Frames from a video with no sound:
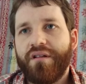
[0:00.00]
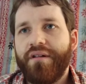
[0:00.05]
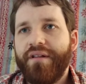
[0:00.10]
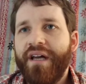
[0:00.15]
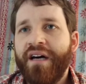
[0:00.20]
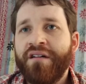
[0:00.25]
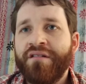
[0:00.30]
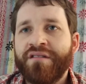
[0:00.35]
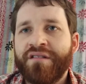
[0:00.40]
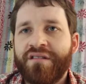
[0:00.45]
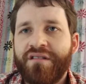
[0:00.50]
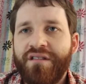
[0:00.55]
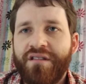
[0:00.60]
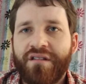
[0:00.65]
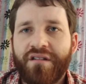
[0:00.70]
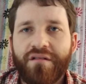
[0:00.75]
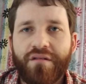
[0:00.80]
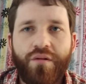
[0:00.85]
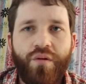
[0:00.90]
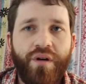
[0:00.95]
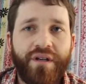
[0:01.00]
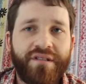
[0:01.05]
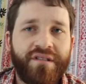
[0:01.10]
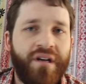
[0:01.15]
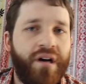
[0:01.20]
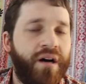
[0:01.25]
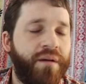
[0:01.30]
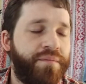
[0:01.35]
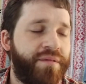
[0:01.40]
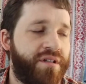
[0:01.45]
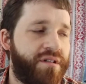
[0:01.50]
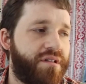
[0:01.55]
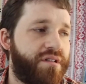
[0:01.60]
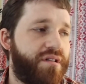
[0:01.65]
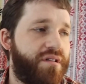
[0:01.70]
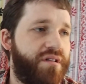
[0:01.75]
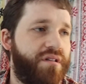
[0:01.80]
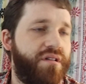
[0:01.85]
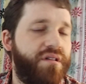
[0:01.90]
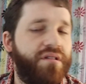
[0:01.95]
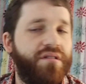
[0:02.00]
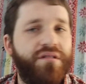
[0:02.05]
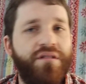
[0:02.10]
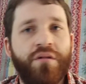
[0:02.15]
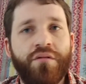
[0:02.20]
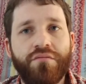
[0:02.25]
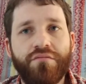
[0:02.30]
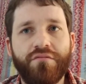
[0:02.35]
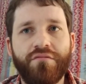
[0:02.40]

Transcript: that was, a quick topic. Don't